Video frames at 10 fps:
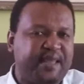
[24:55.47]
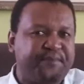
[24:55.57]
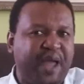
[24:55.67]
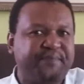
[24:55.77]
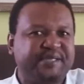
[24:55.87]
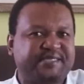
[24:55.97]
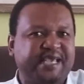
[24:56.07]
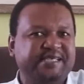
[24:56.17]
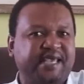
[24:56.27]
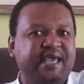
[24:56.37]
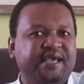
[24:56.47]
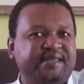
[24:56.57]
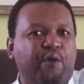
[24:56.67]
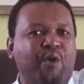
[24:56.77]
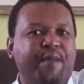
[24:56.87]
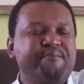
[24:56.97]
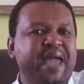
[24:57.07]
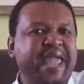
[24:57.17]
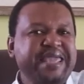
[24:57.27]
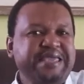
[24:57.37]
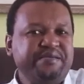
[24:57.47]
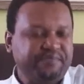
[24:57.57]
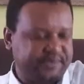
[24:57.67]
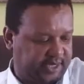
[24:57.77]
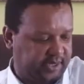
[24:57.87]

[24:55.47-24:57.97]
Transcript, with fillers: the Bible says they were maimed.